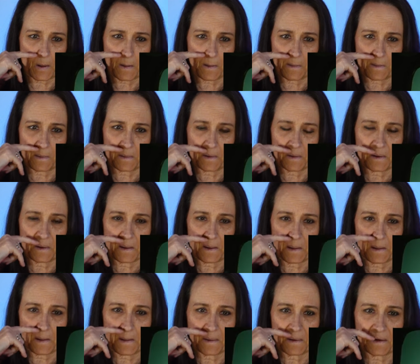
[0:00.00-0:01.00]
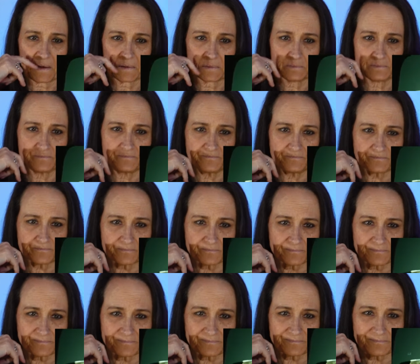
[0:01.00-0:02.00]

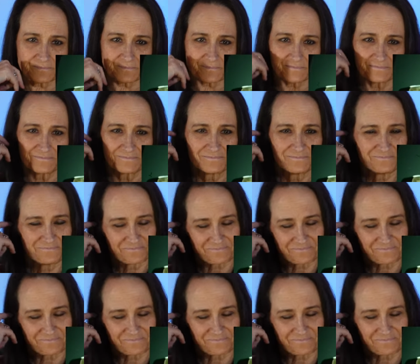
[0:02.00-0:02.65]
No words are spoken by the person on screen.